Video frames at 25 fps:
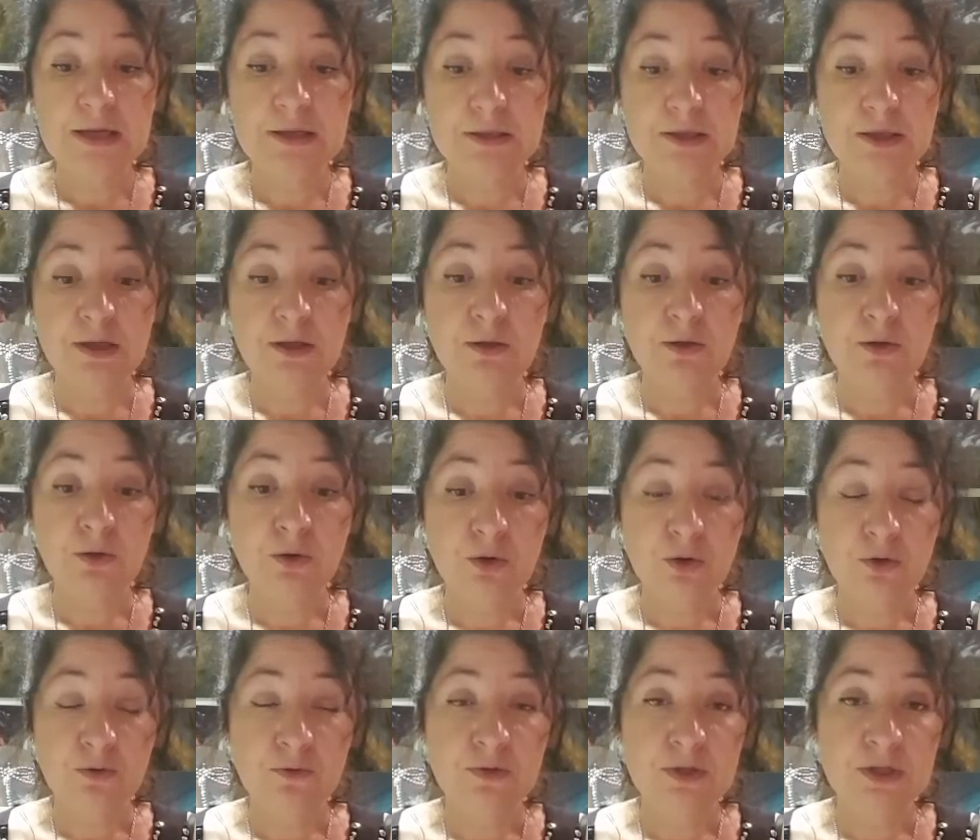get
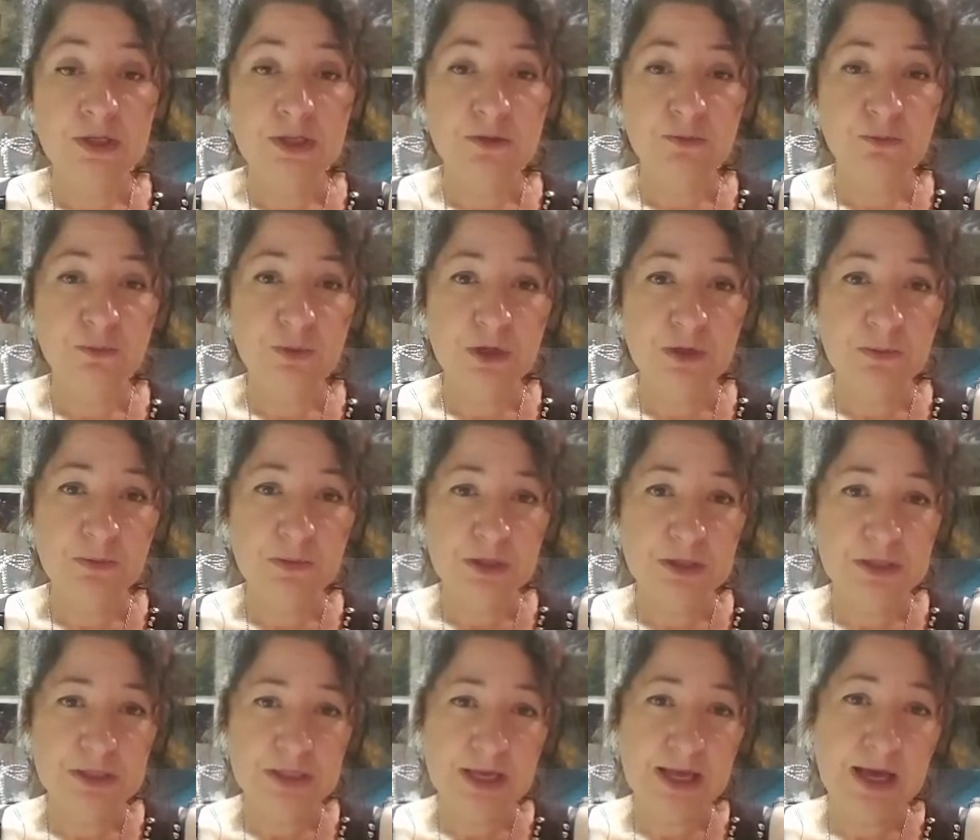a lot of these
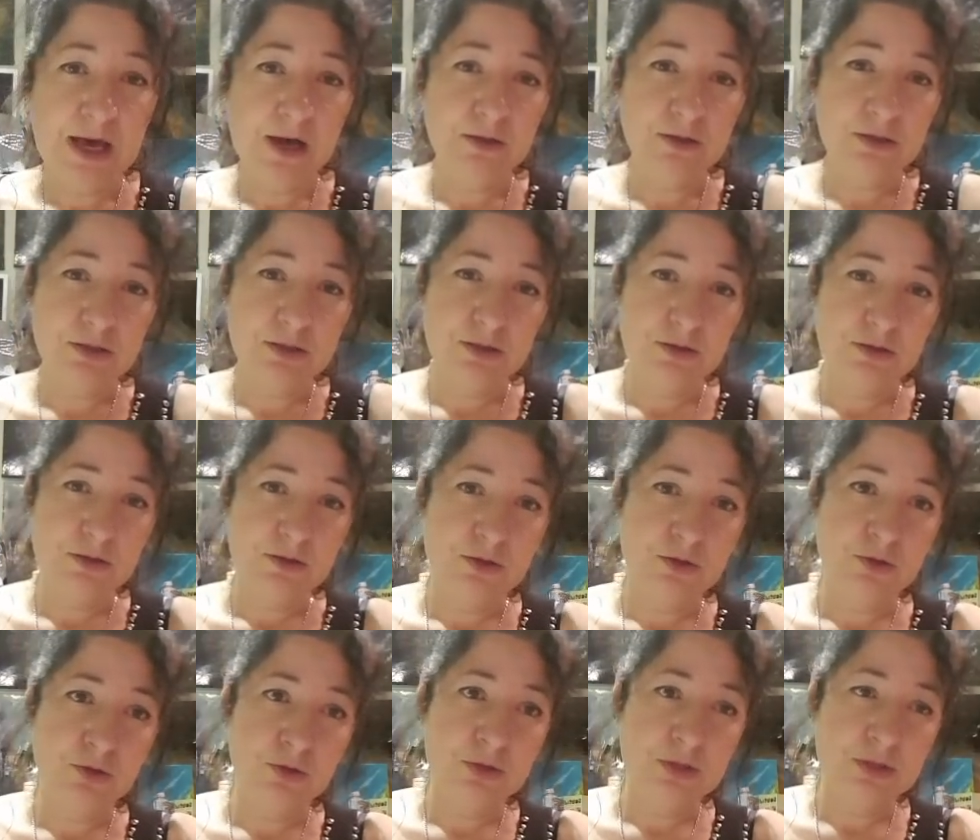pigments
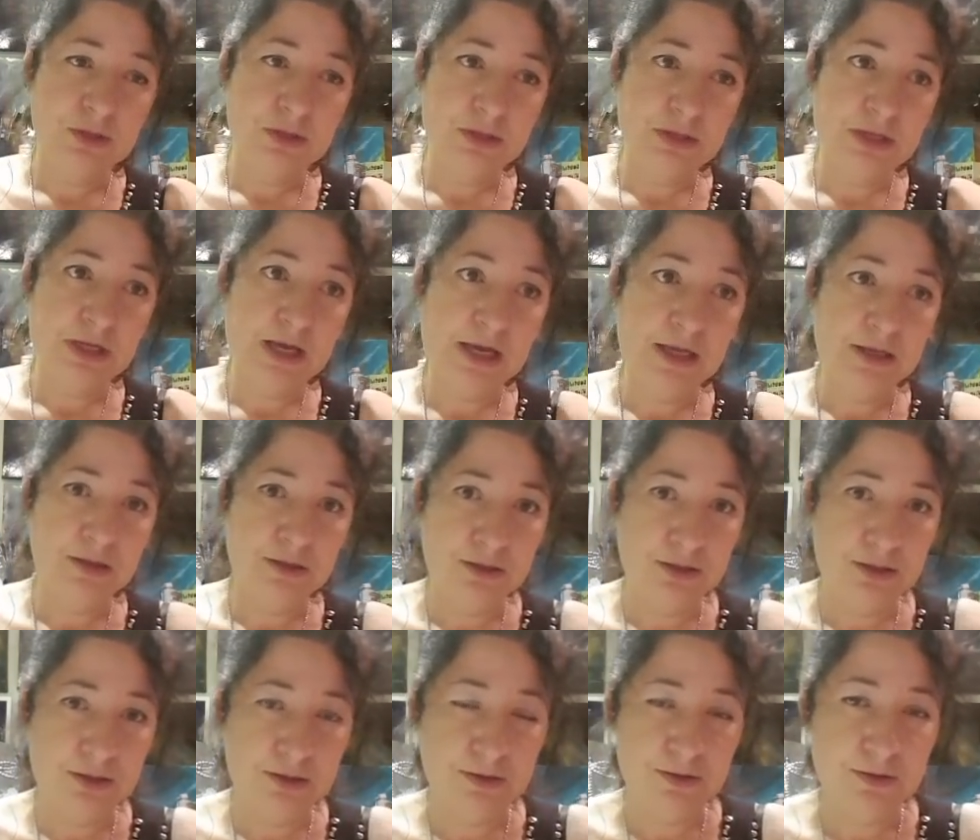out to the
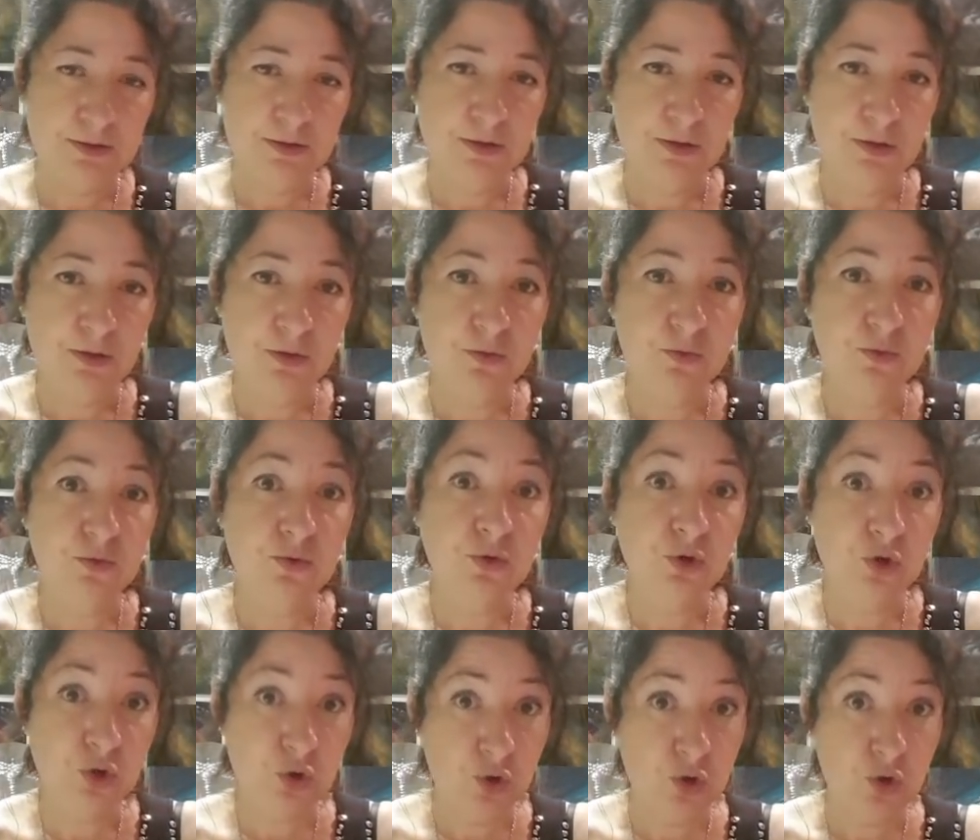States
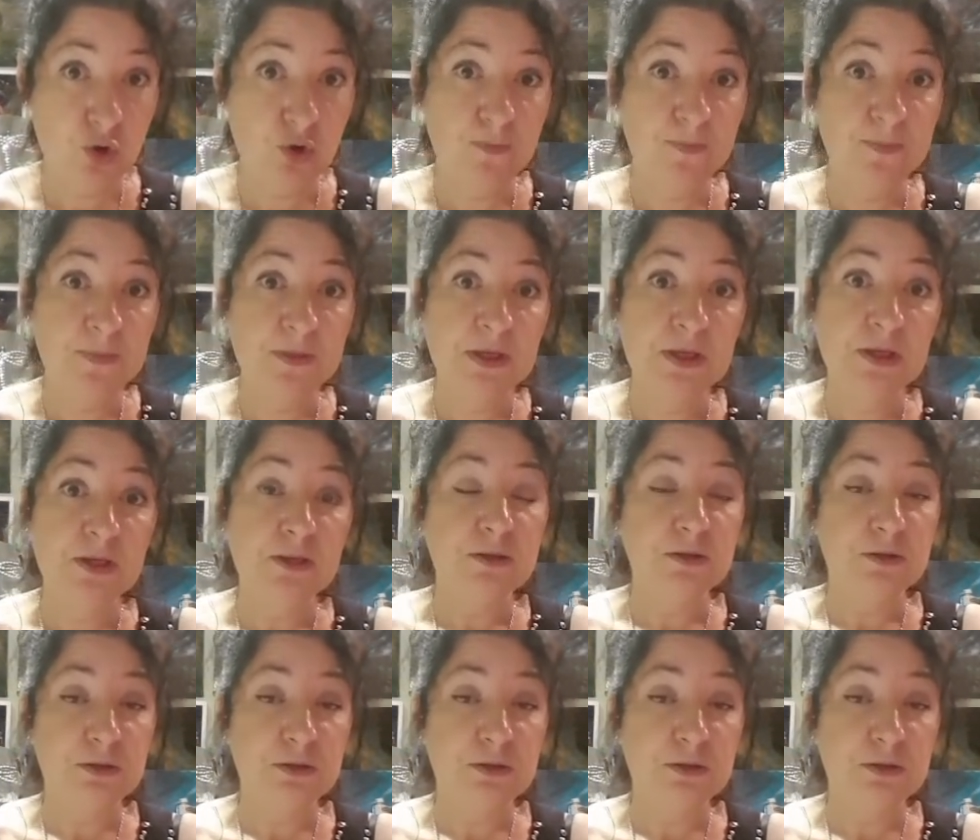through her.